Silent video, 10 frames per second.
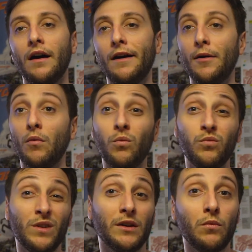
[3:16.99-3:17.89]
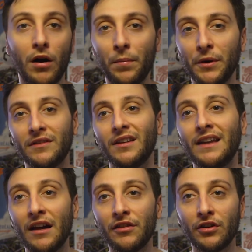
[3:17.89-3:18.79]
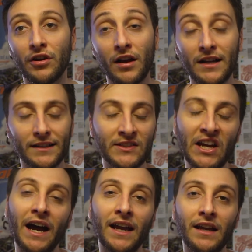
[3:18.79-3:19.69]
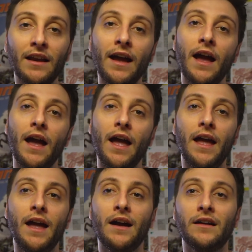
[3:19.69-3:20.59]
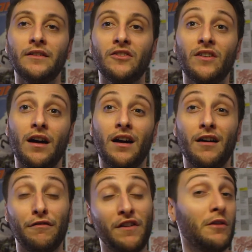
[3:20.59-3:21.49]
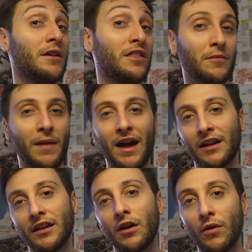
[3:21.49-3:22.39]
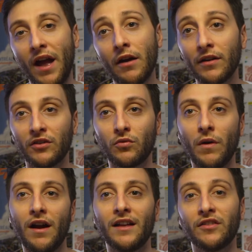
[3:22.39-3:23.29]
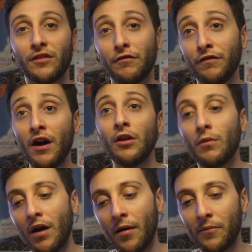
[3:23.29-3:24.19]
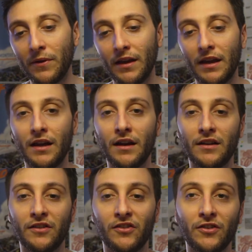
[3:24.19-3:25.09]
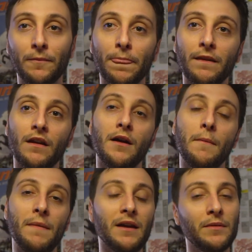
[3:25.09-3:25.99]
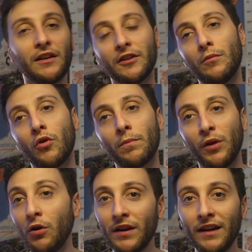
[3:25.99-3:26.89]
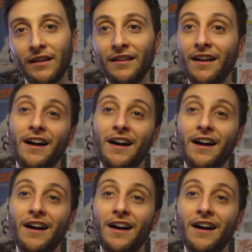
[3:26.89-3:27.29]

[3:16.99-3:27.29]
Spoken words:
really well put together, tight, and very thematically coherent, whereas the follow-up is maybe a little more bloated,